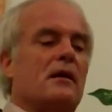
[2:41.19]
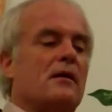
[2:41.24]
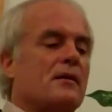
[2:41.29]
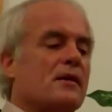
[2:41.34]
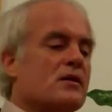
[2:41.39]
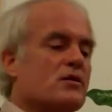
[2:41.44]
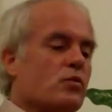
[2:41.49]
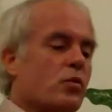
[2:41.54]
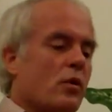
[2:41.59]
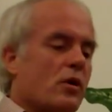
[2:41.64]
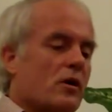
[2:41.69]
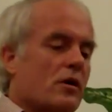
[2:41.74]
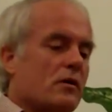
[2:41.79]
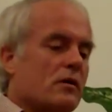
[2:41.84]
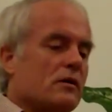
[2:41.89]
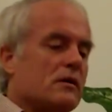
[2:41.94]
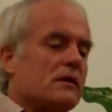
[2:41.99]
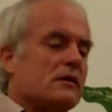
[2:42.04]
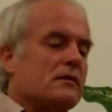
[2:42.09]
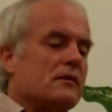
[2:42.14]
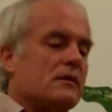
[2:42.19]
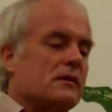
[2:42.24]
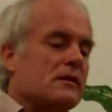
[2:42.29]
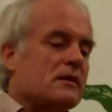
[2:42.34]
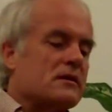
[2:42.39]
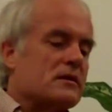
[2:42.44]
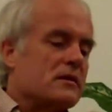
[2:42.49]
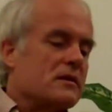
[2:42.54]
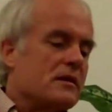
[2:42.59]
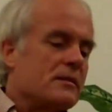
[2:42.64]
this world and
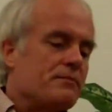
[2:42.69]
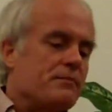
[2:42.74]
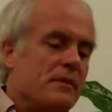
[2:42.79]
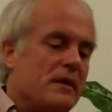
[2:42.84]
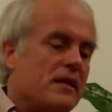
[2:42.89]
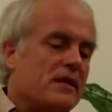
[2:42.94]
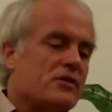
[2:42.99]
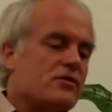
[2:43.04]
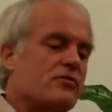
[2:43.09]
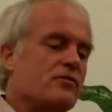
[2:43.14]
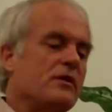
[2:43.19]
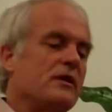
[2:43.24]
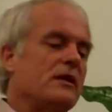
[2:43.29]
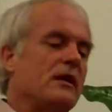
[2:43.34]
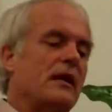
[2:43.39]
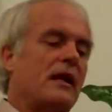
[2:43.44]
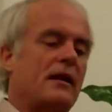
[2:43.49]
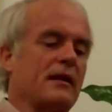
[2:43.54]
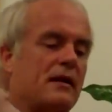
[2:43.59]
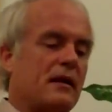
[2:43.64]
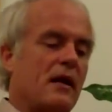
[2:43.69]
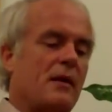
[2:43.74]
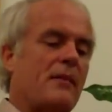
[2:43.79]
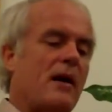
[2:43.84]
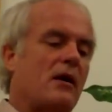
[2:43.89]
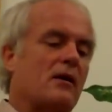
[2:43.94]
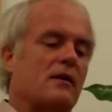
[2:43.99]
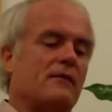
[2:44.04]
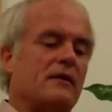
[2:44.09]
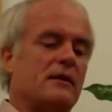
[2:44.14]
this history, and I come
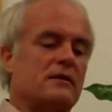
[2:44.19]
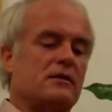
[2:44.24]
out of it.